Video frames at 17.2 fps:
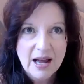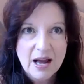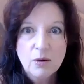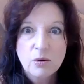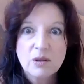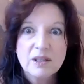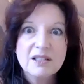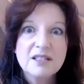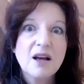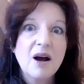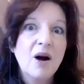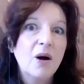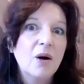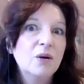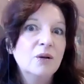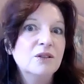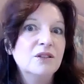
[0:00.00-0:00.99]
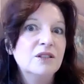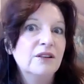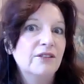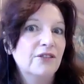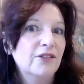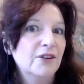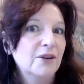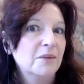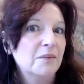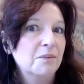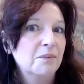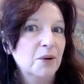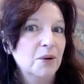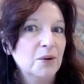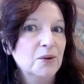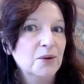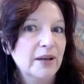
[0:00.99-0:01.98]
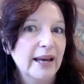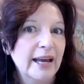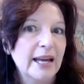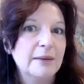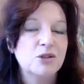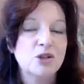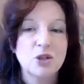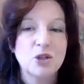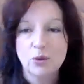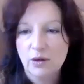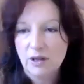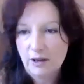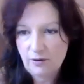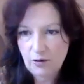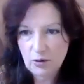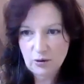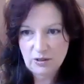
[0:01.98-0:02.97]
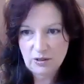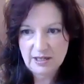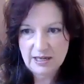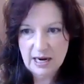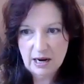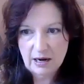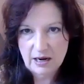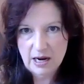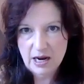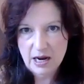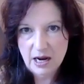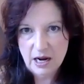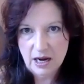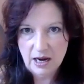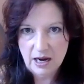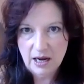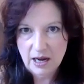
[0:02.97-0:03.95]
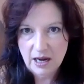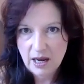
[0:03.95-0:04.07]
well, that's a whole different ball game to if you're down here